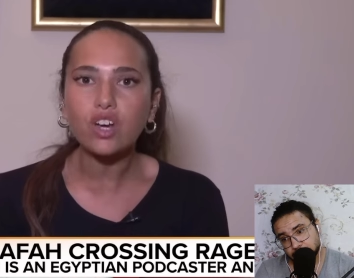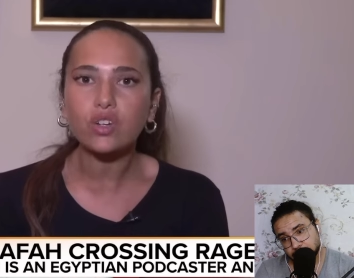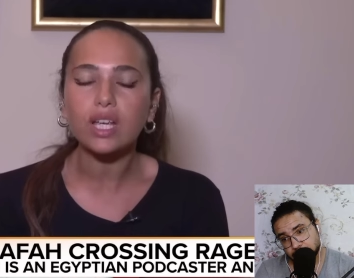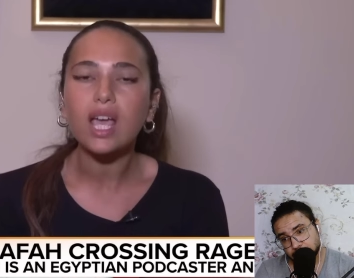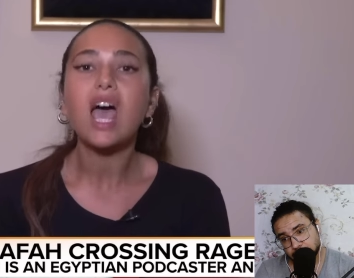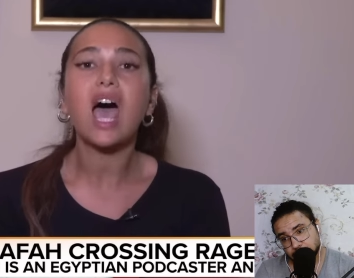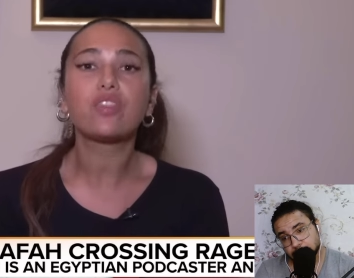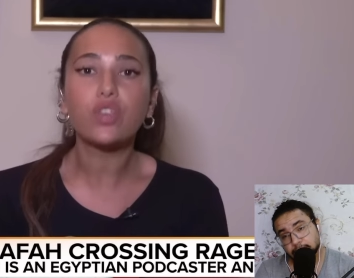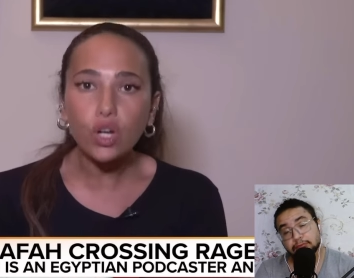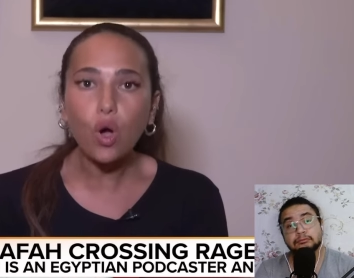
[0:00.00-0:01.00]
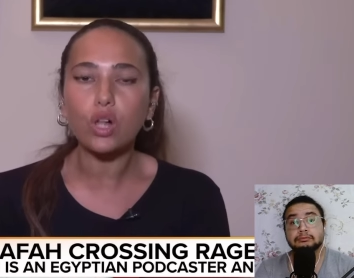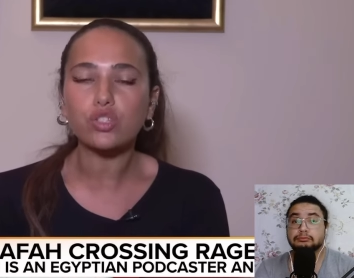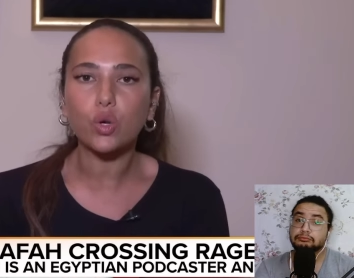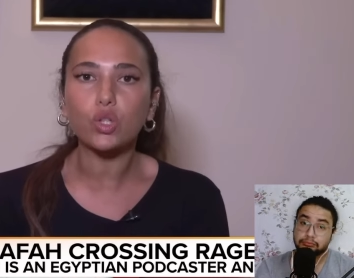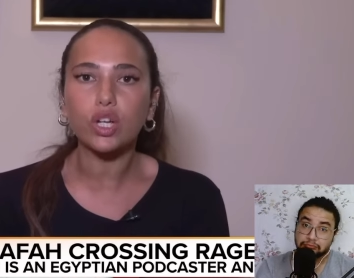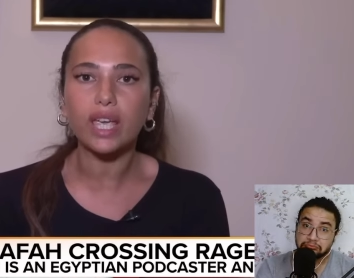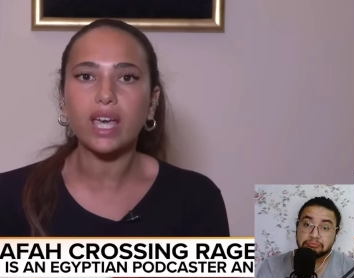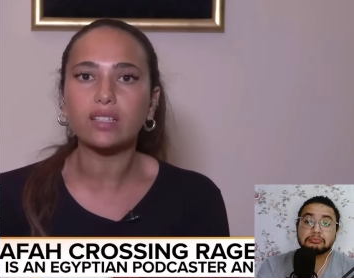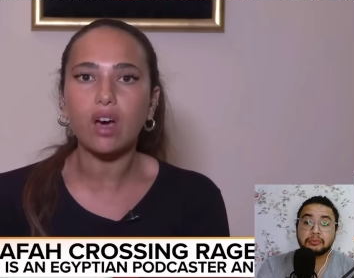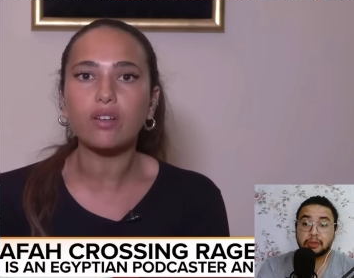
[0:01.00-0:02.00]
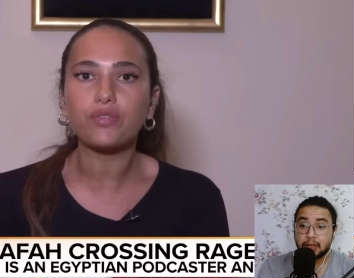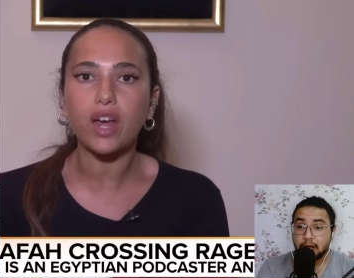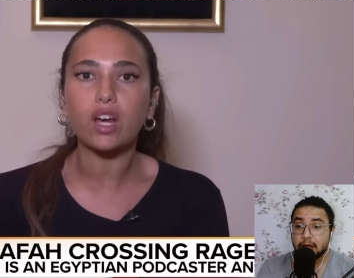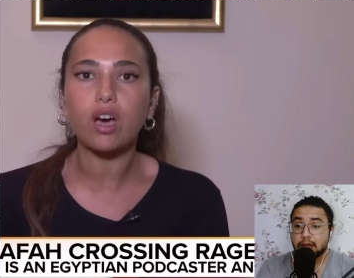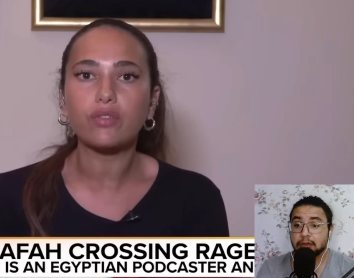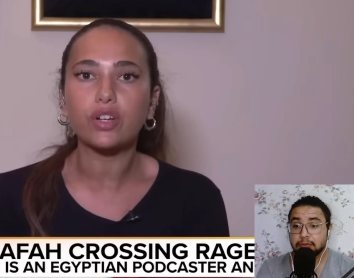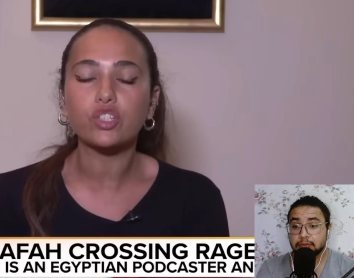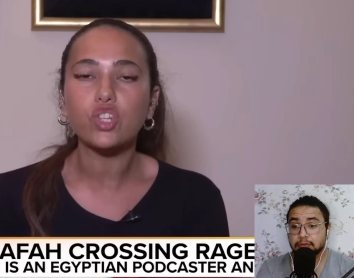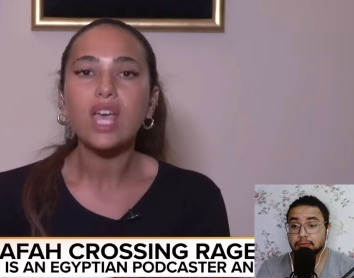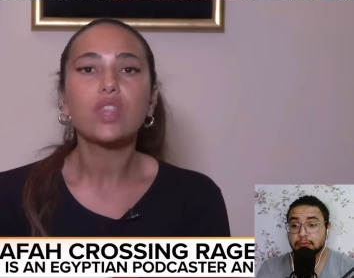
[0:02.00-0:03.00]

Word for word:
Speaker 1: angry and they're also looking at yeah. unfair coverage.